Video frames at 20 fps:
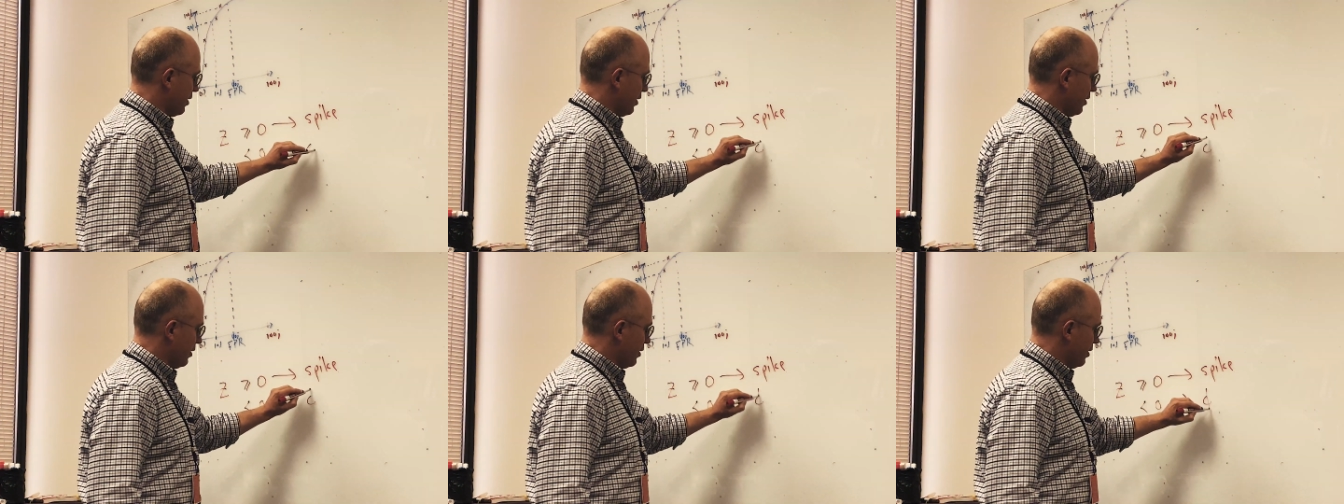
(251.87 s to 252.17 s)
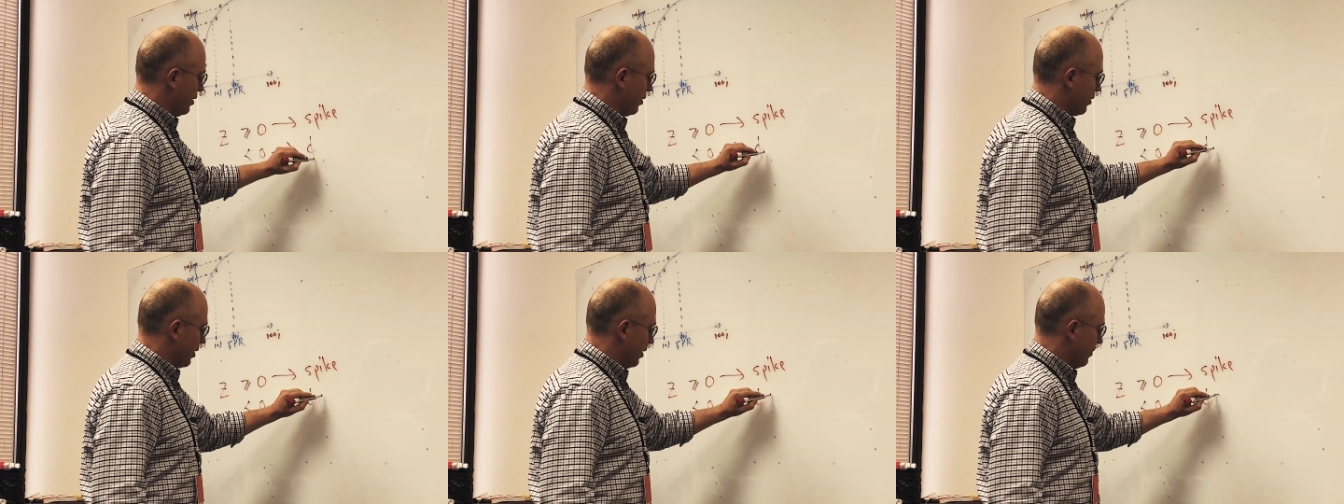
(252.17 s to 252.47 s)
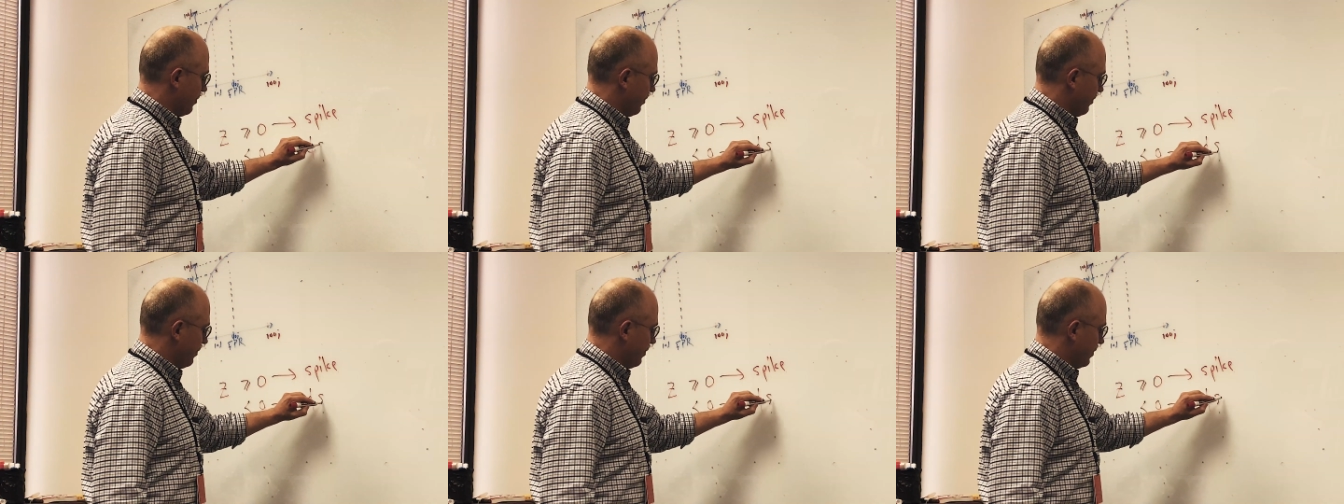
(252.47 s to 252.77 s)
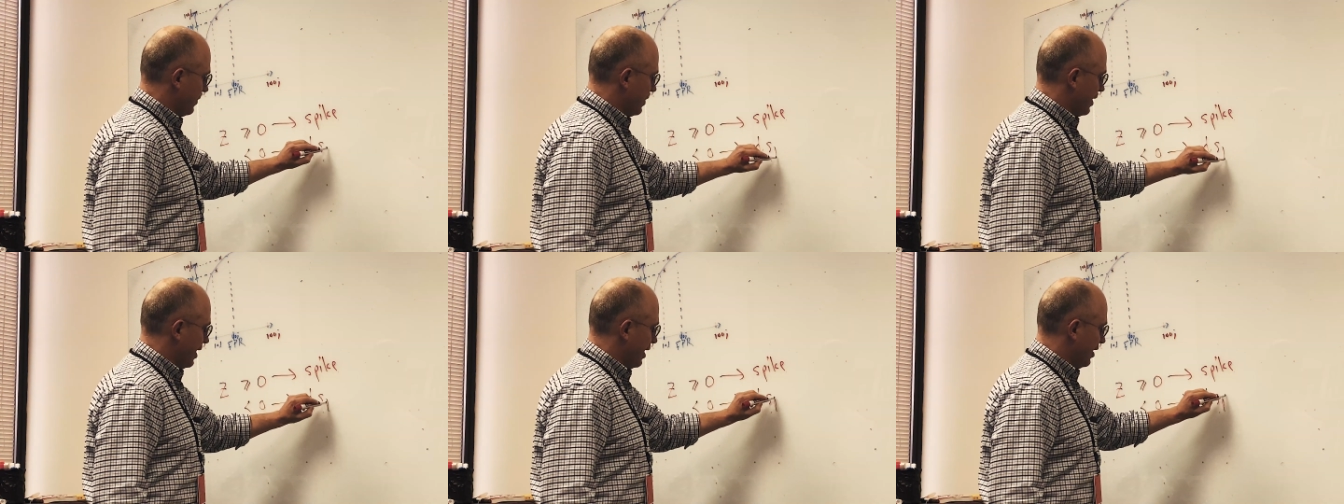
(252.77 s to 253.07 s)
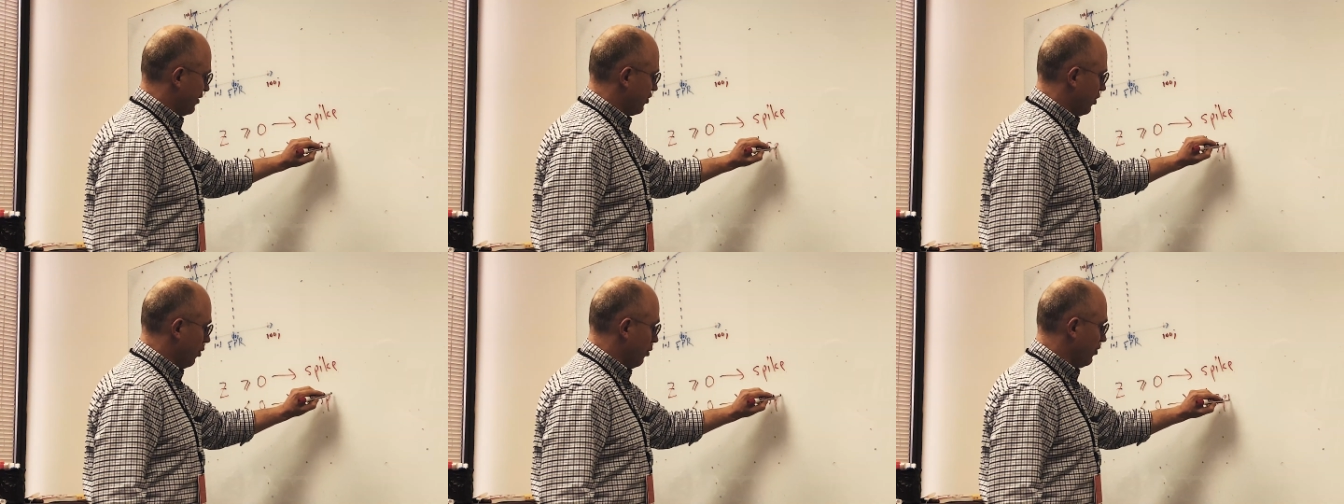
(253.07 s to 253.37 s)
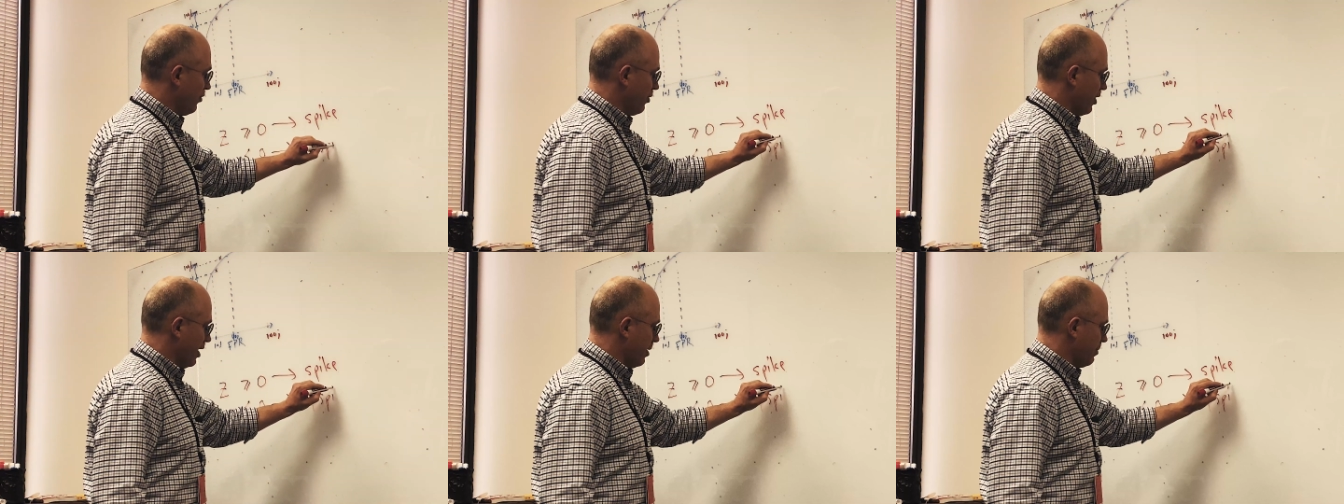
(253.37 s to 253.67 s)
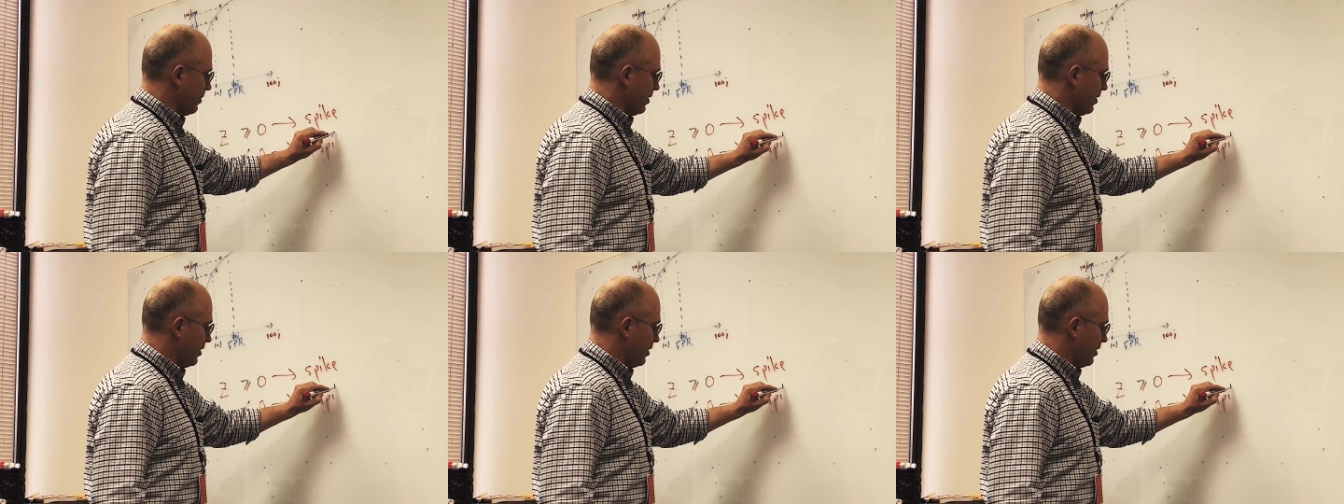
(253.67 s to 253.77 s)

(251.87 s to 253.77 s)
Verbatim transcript: And it's okay. always right. And it's always right